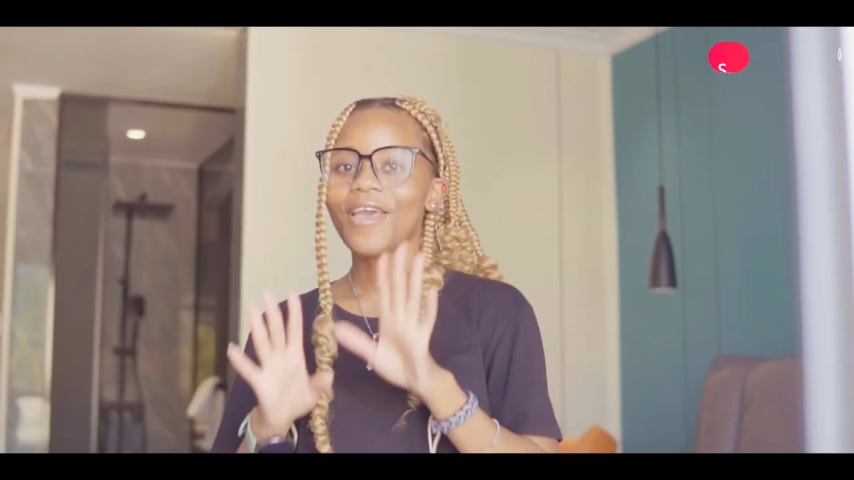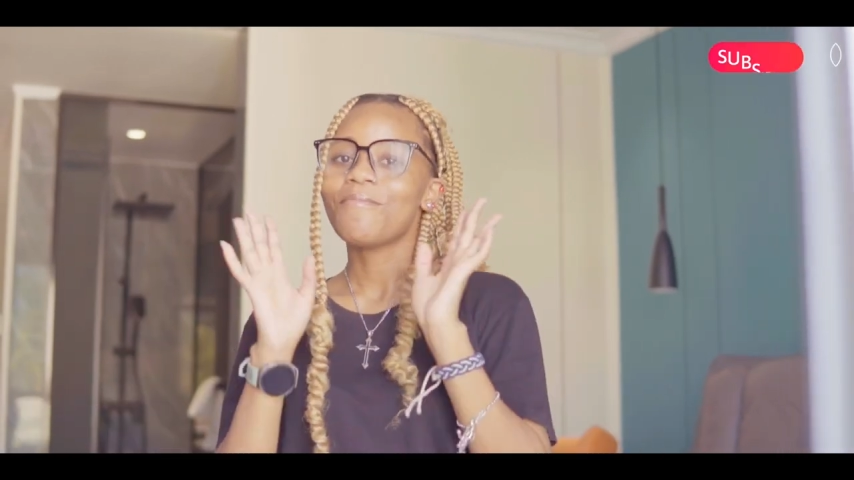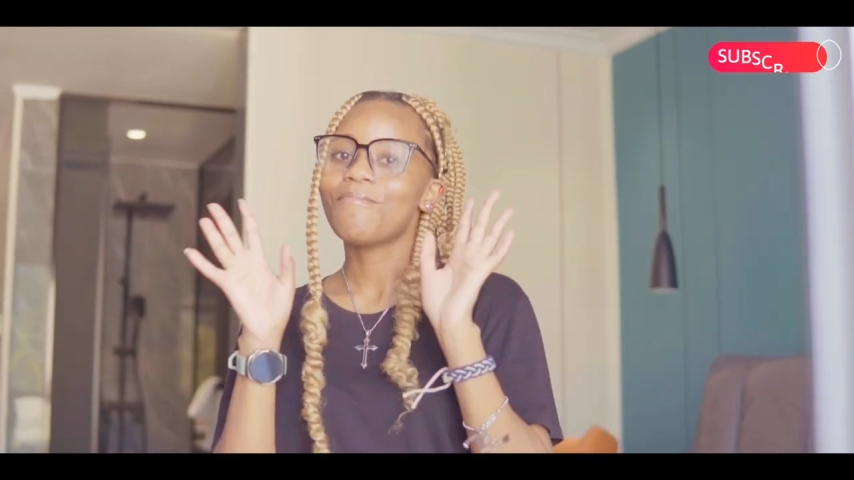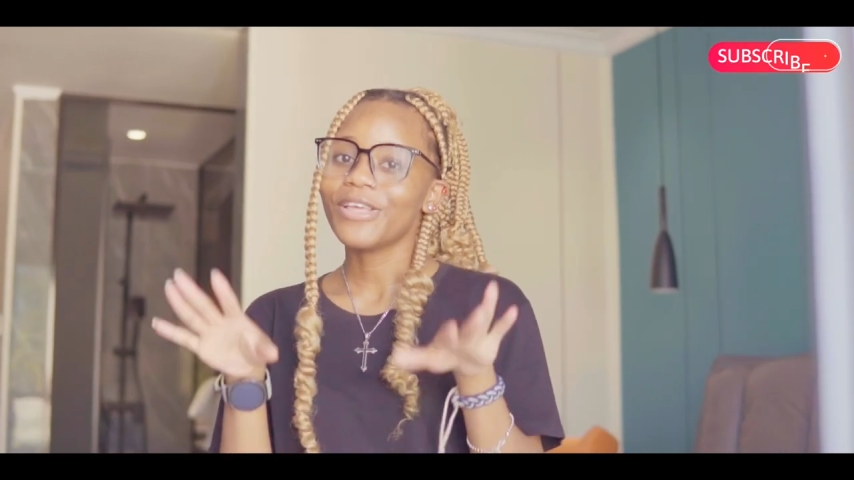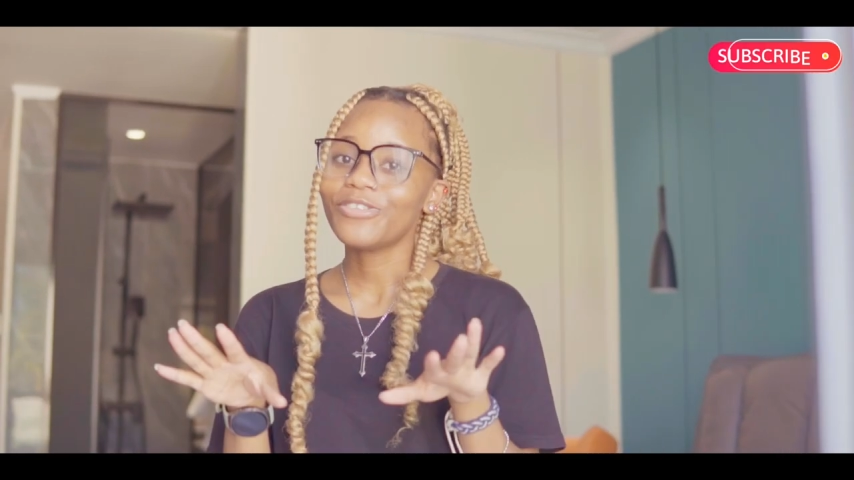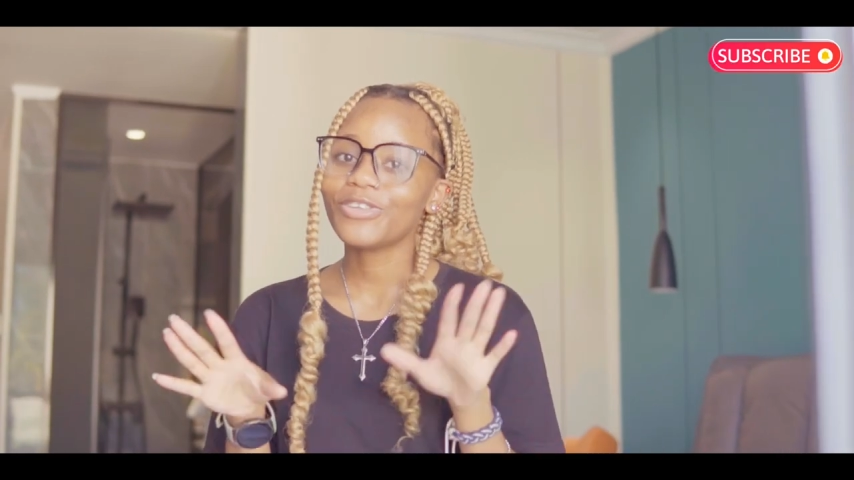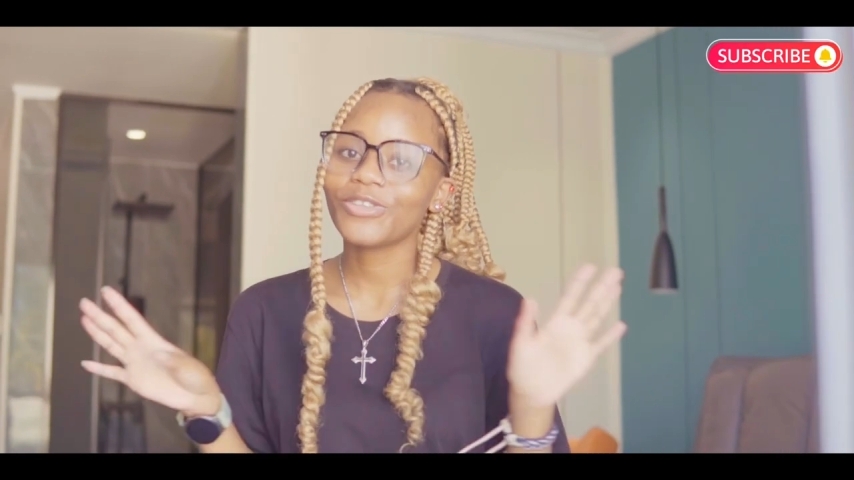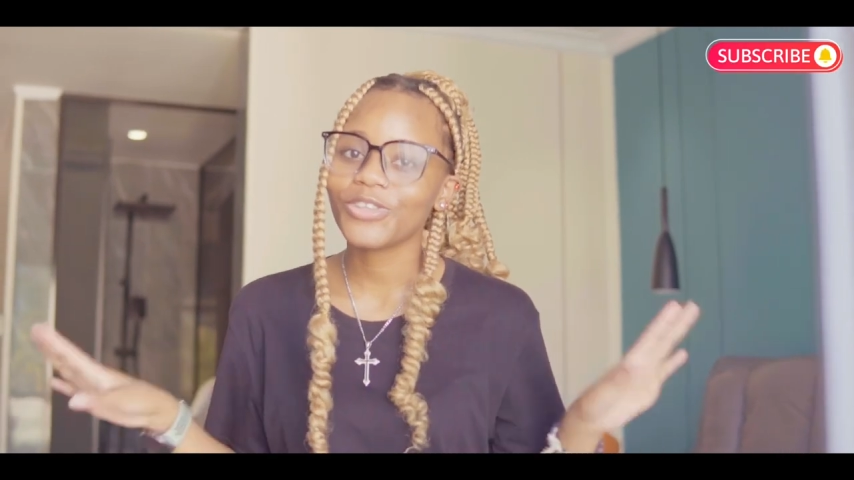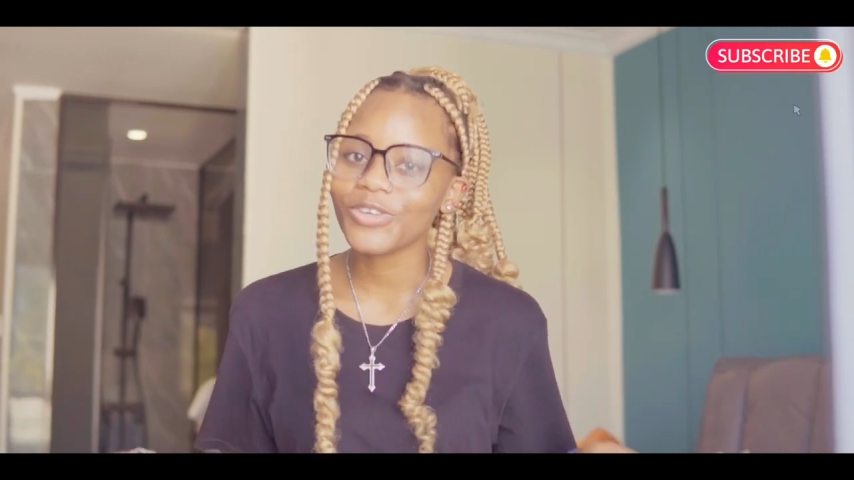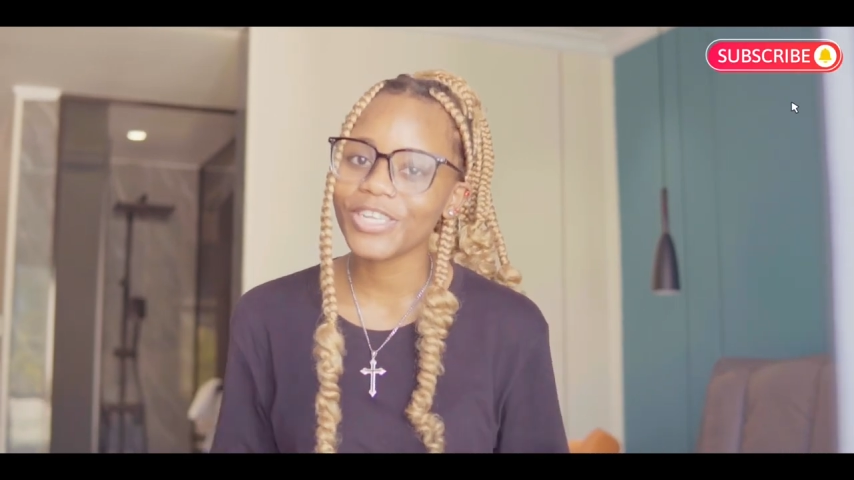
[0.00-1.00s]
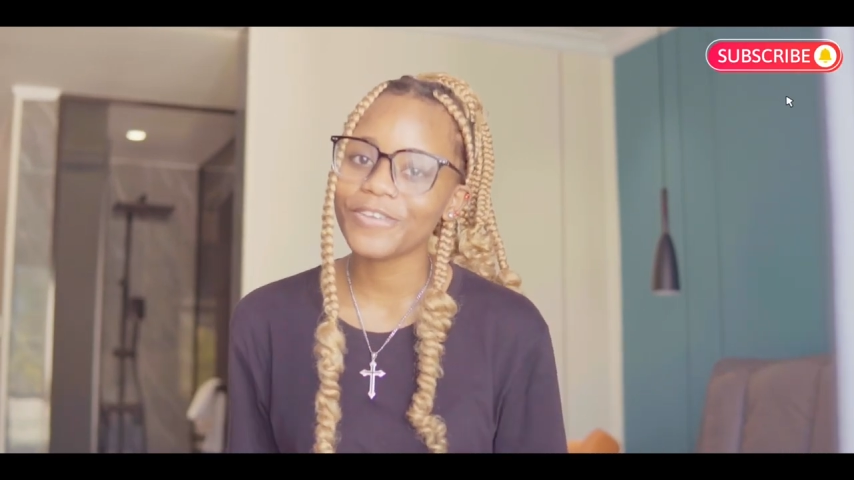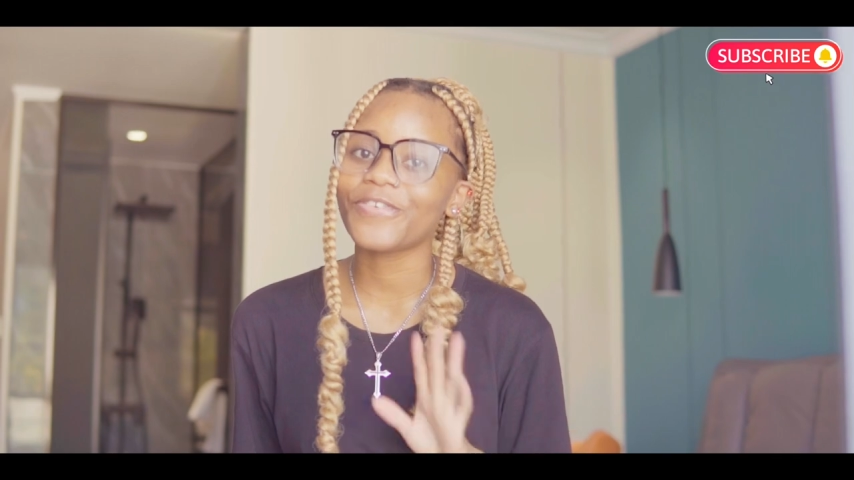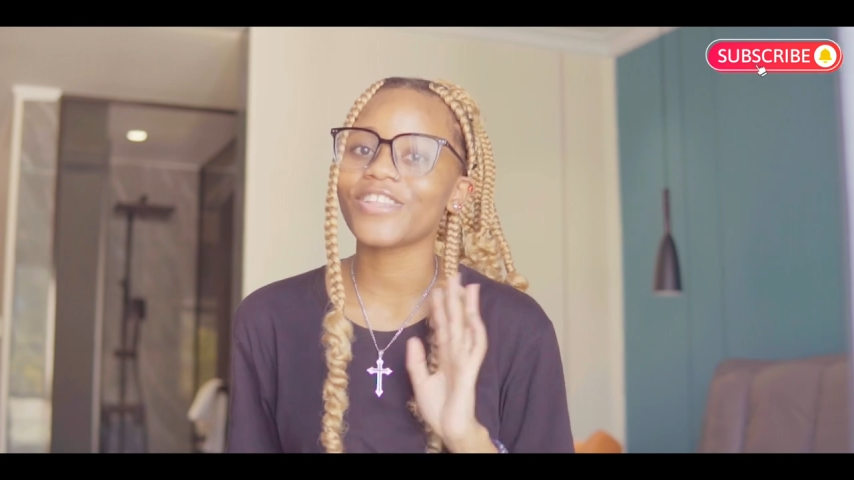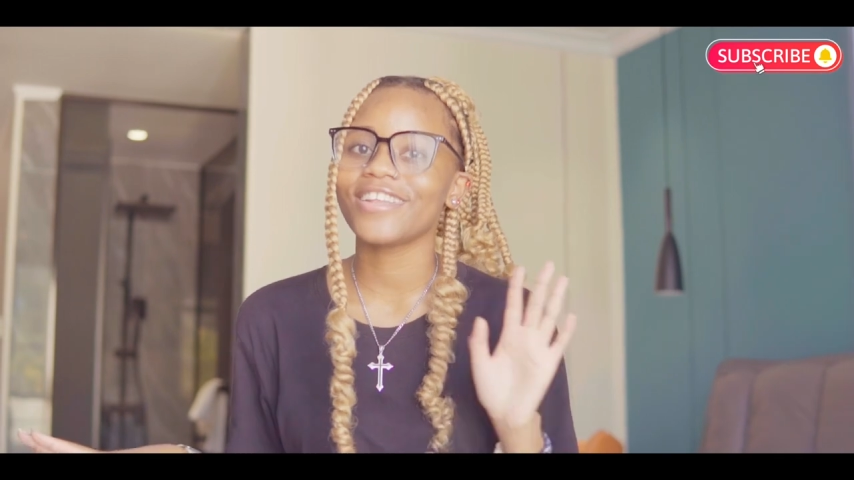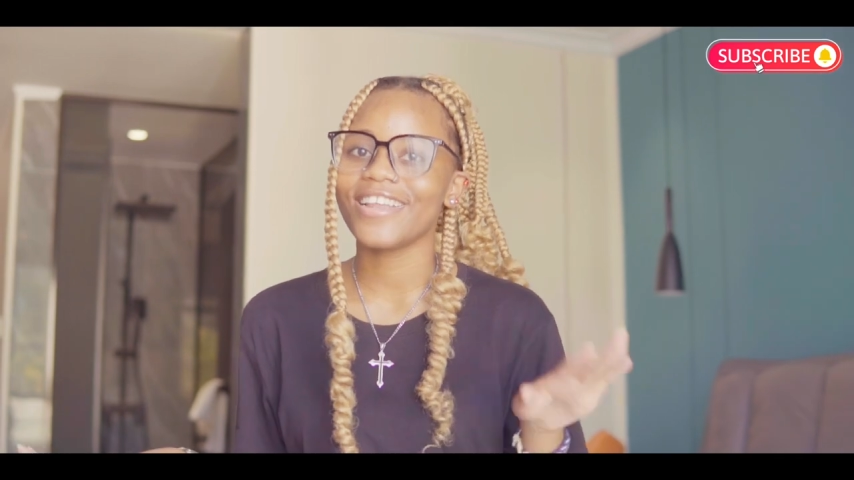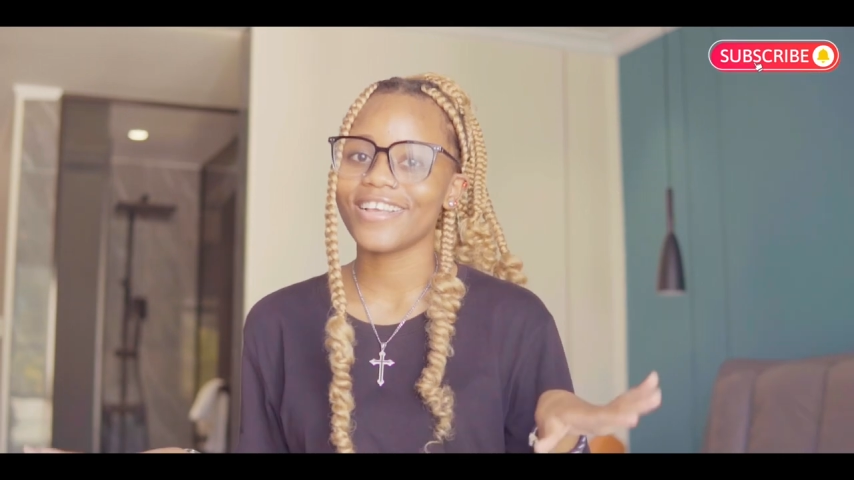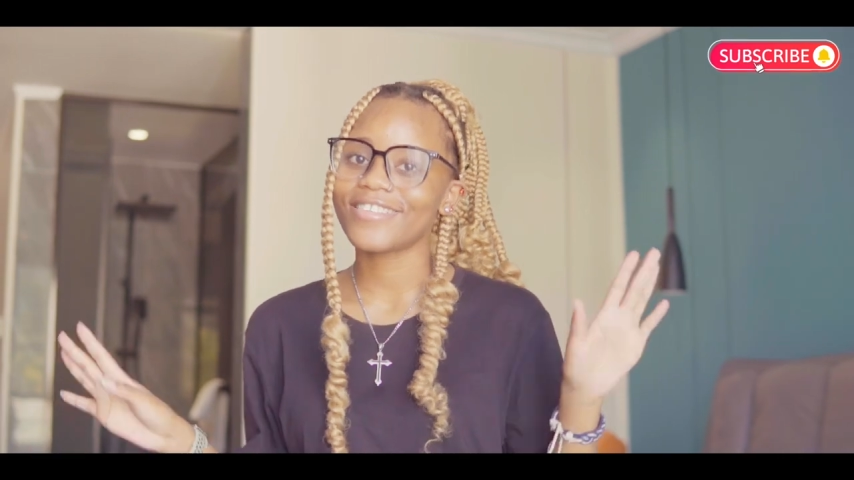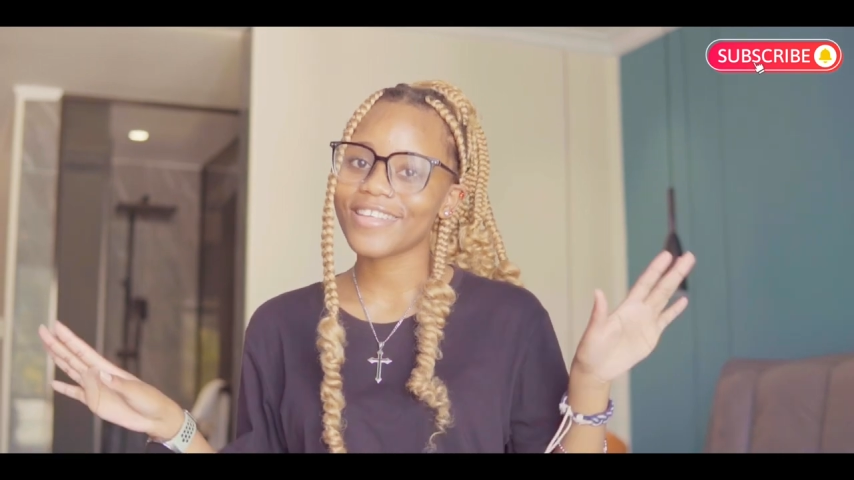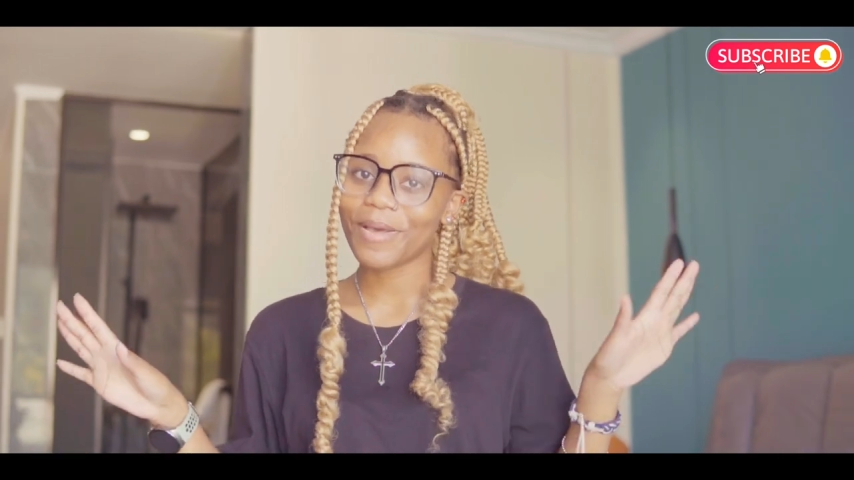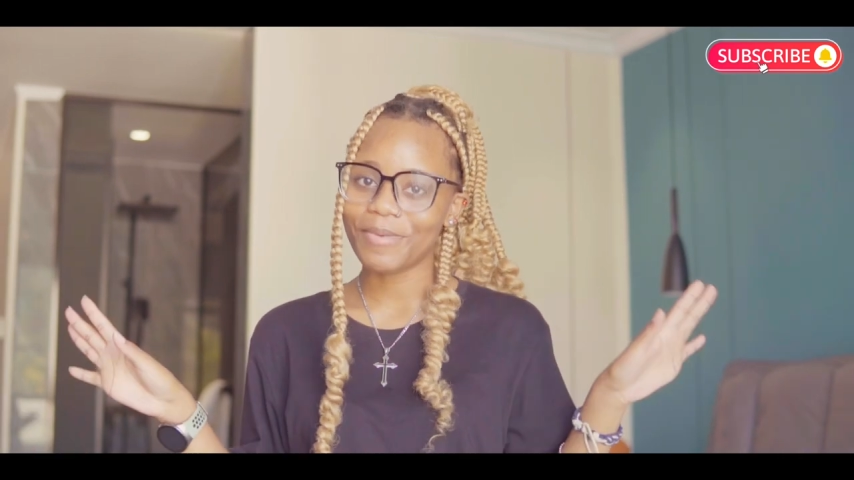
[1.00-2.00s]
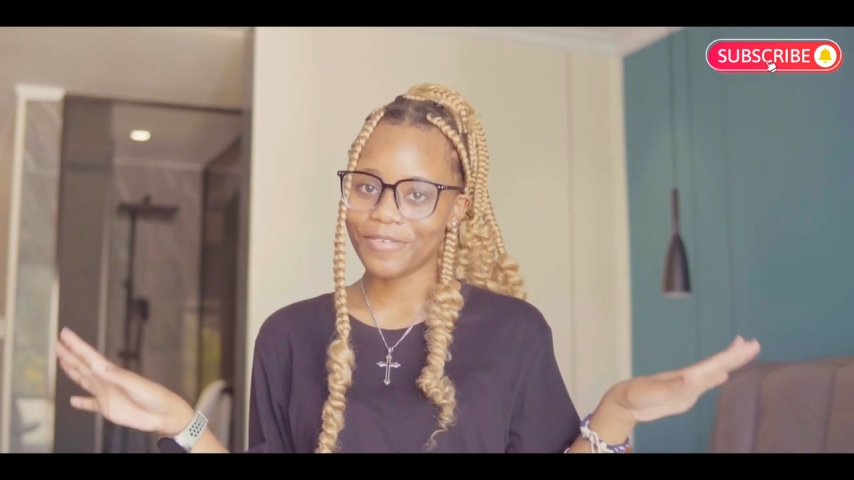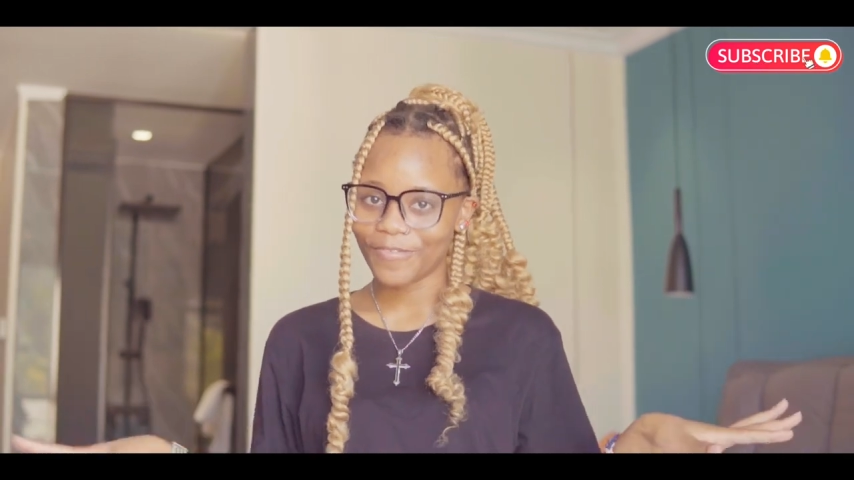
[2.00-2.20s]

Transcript: make sure to tune in for the next coming